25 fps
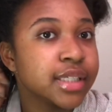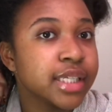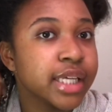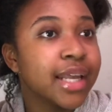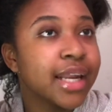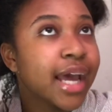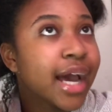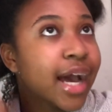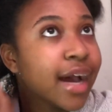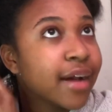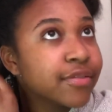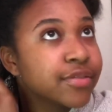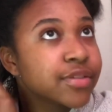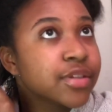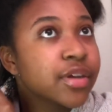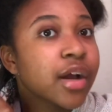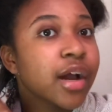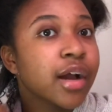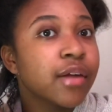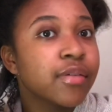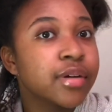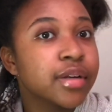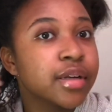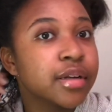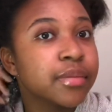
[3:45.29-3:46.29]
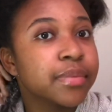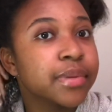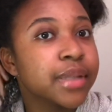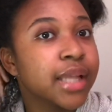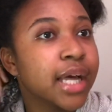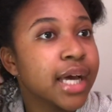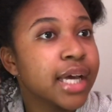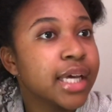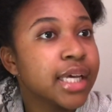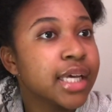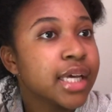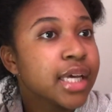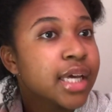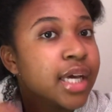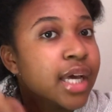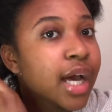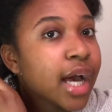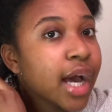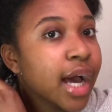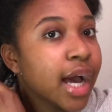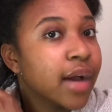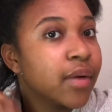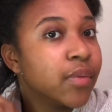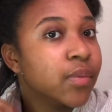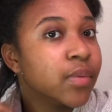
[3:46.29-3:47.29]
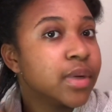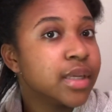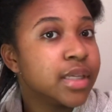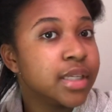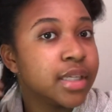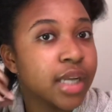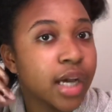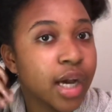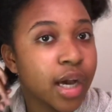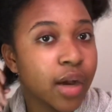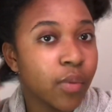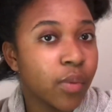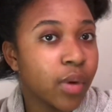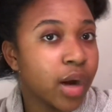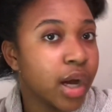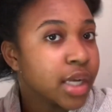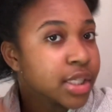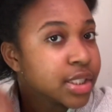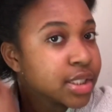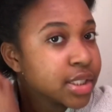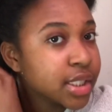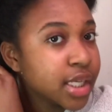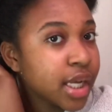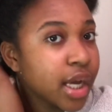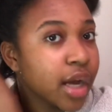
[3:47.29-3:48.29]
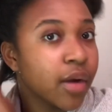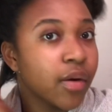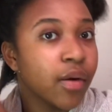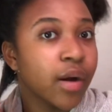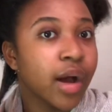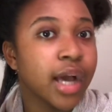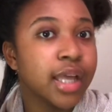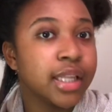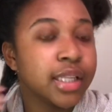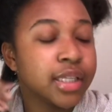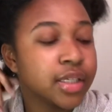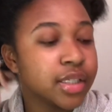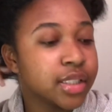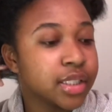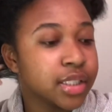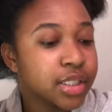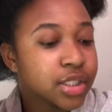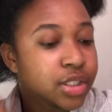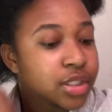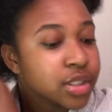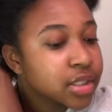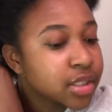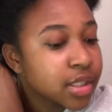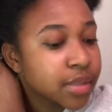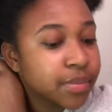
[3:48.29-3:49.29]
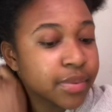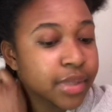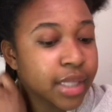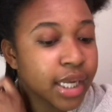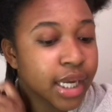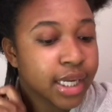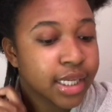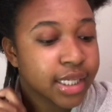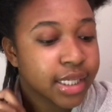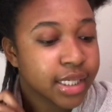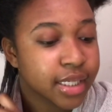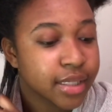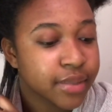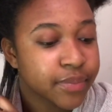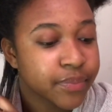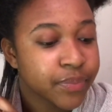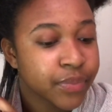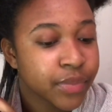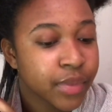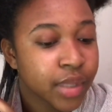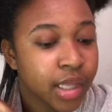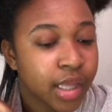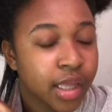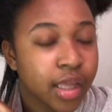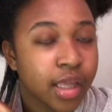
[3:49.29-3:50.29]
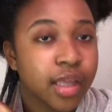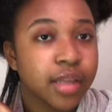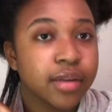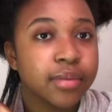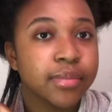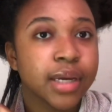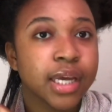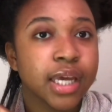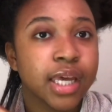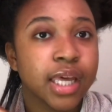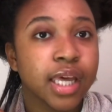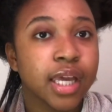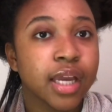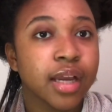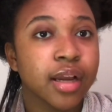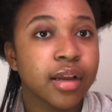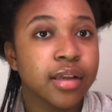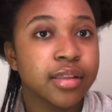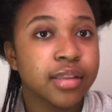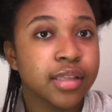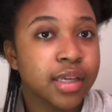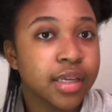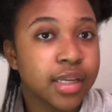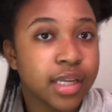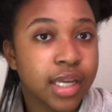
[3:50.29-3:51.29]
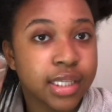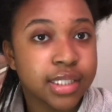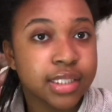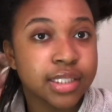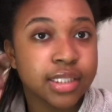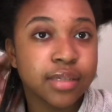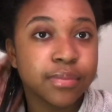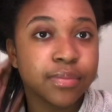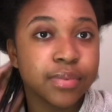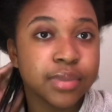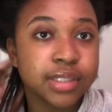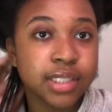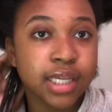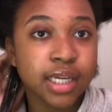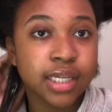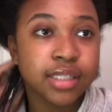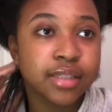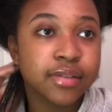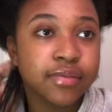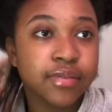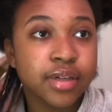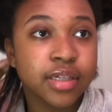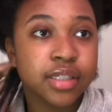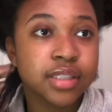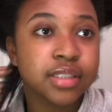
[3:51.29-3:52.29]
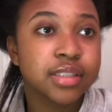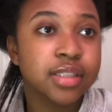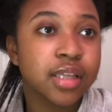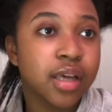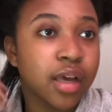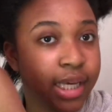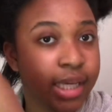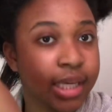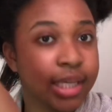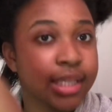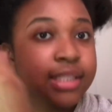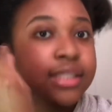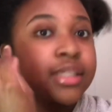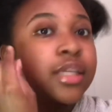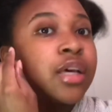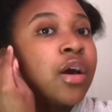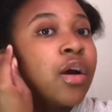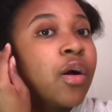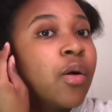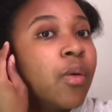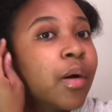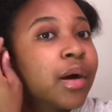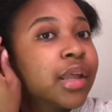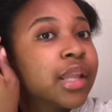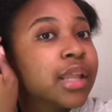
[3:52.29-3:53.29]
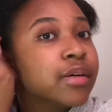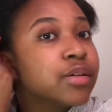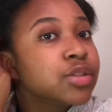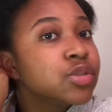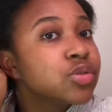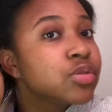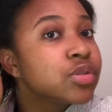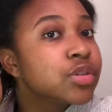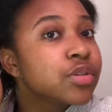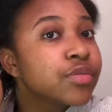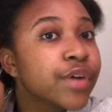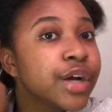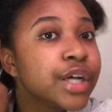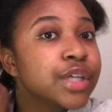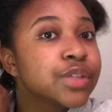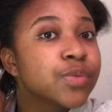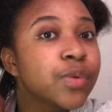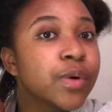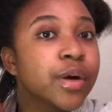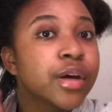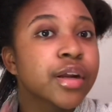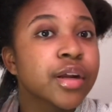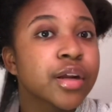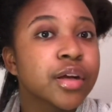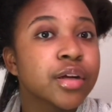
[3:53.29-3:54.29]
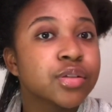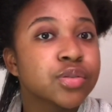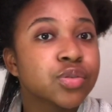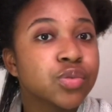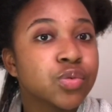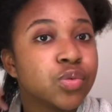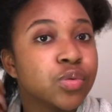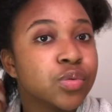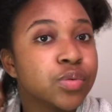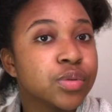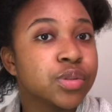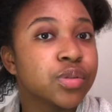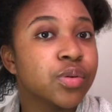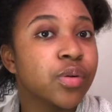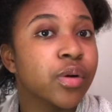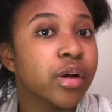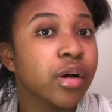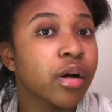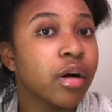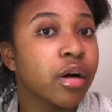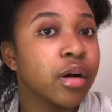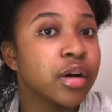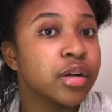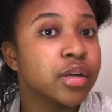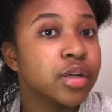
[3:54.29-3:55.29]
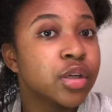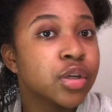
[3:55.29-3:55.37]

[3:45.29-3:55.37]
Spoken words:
After I would apply it, I would not wash it out. I literally just applied it in my hair and then I did a protective hairstyle because while I was doing the rice water, school was going on.